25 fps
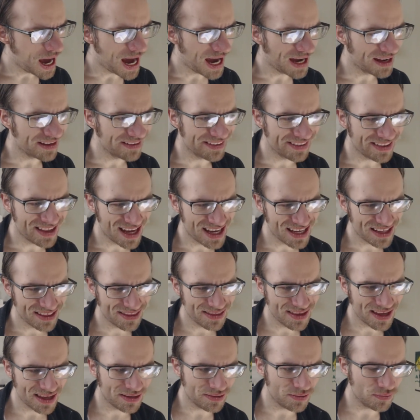I
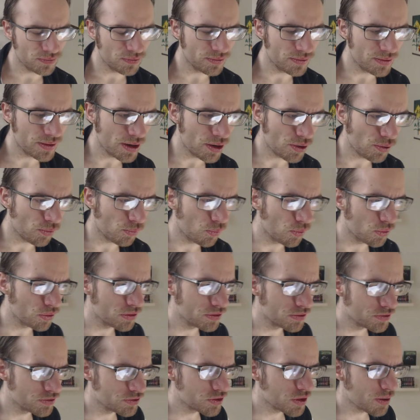like that there
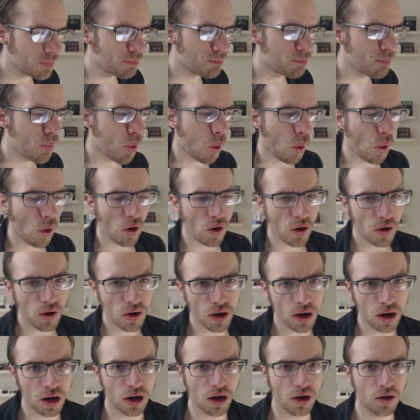was
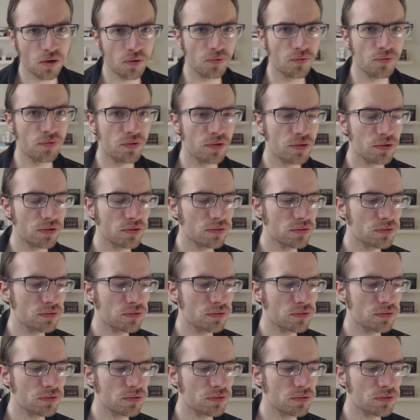more of